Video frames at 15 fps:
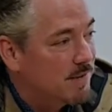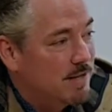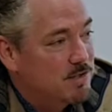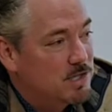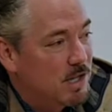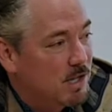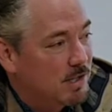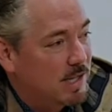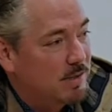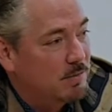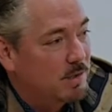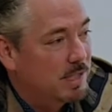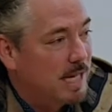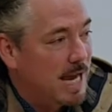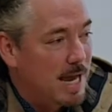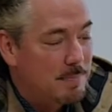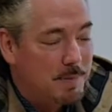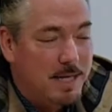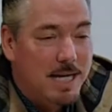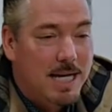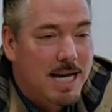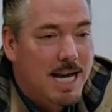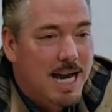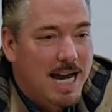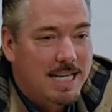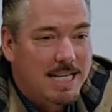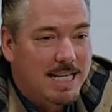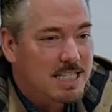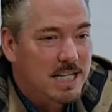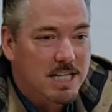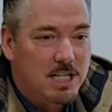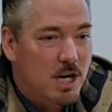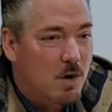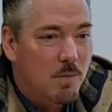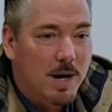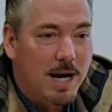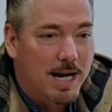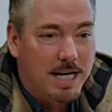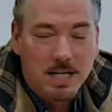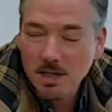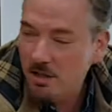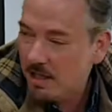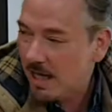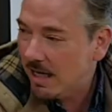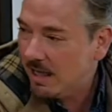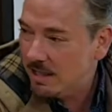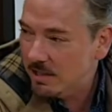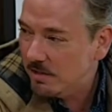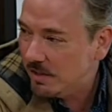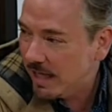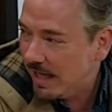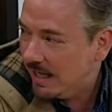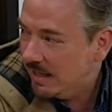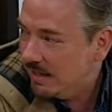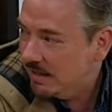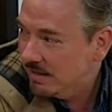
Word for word: I was all like really happy, and they said, "No way, you're not going to do that.